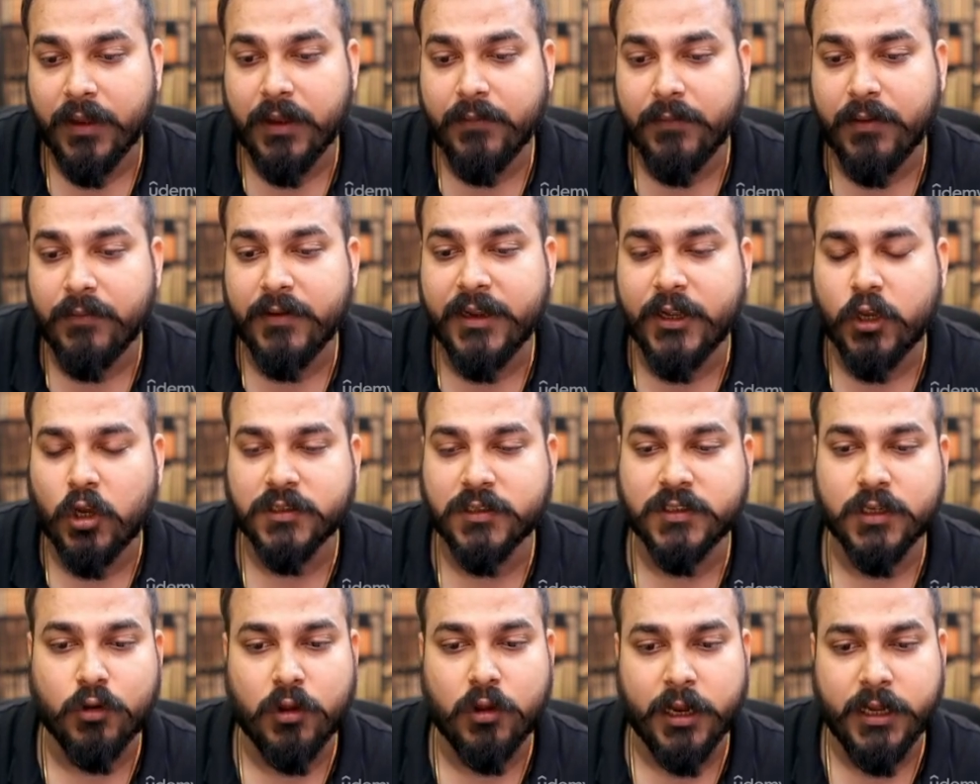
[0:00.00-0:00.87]
Whenever we
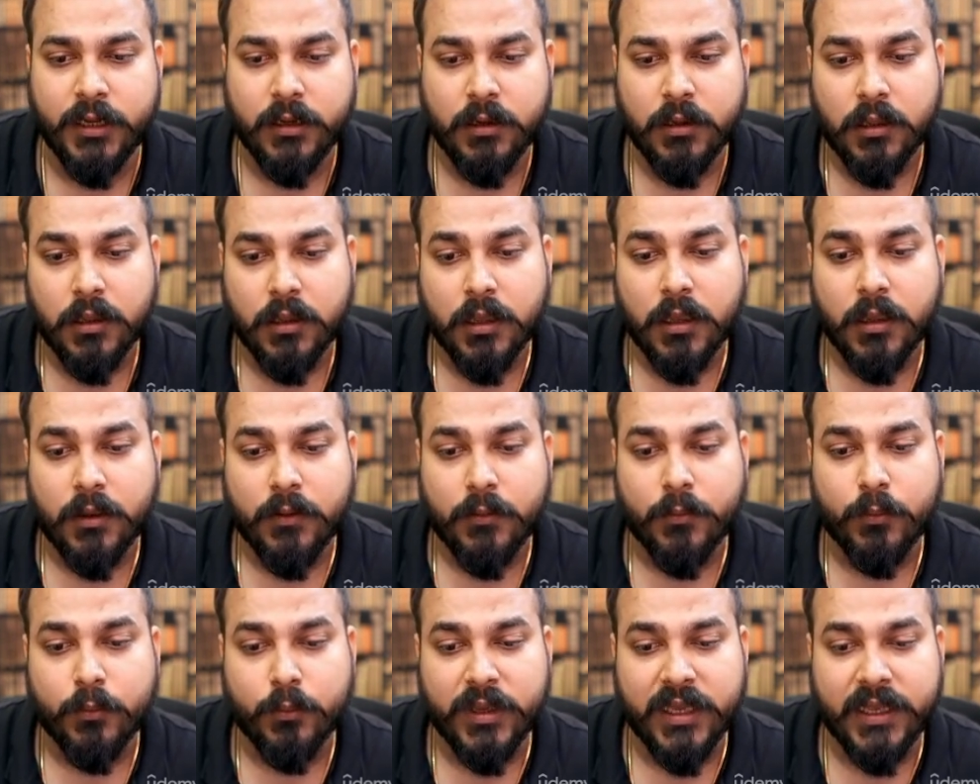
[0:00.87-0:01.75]
toss a coin,
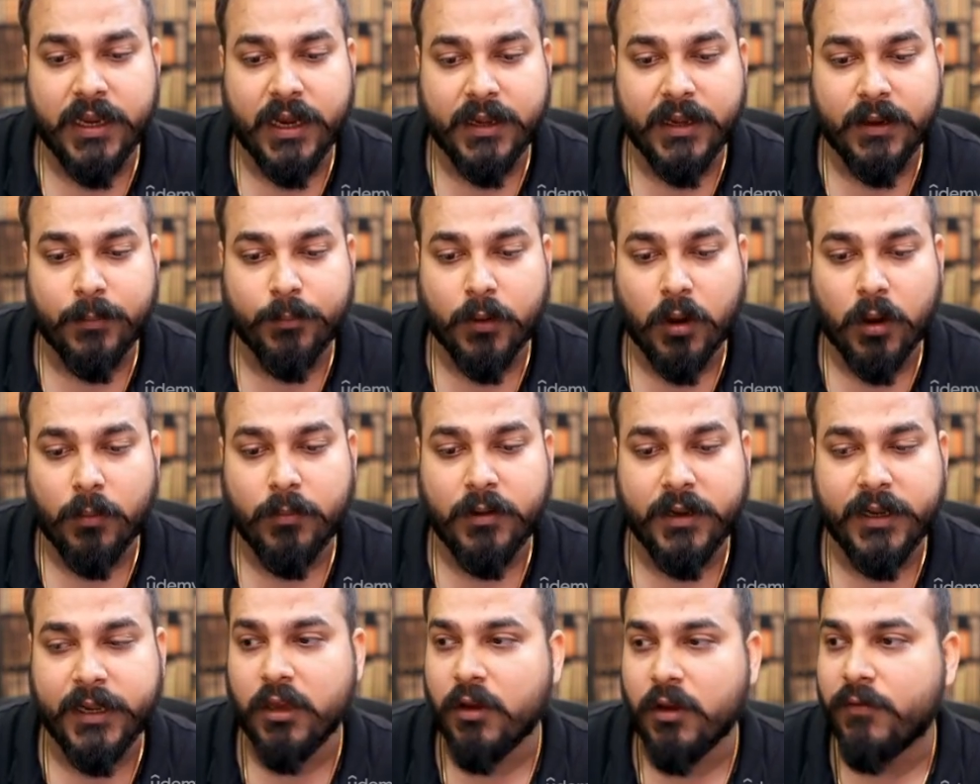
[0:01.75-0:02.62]
we get a
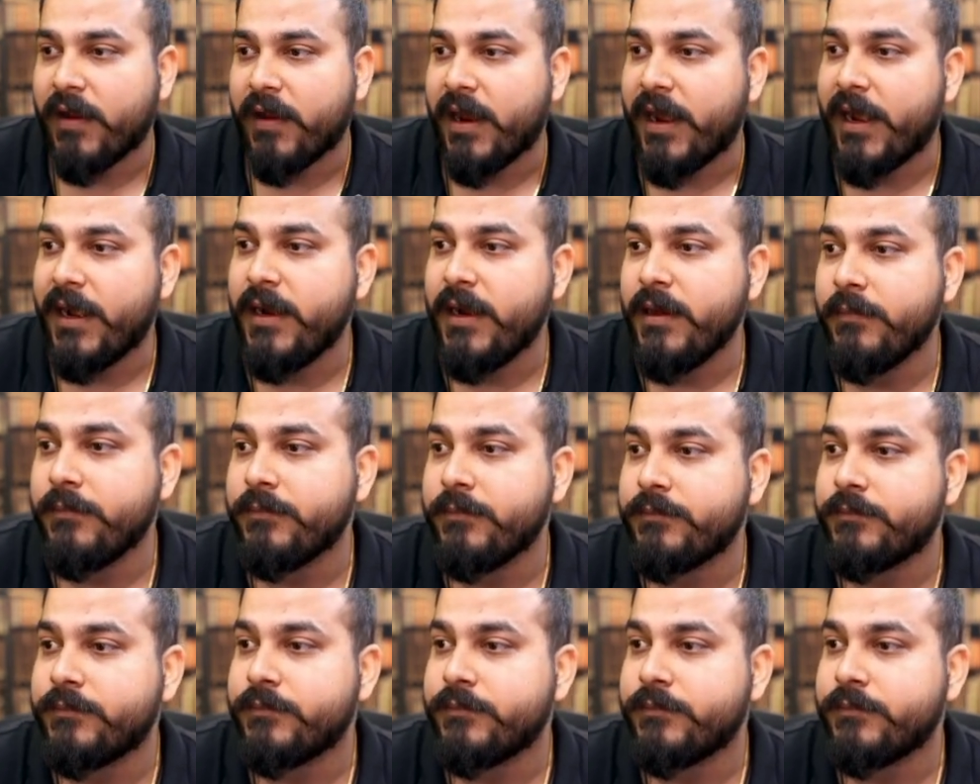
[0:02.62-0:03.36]
probability of head.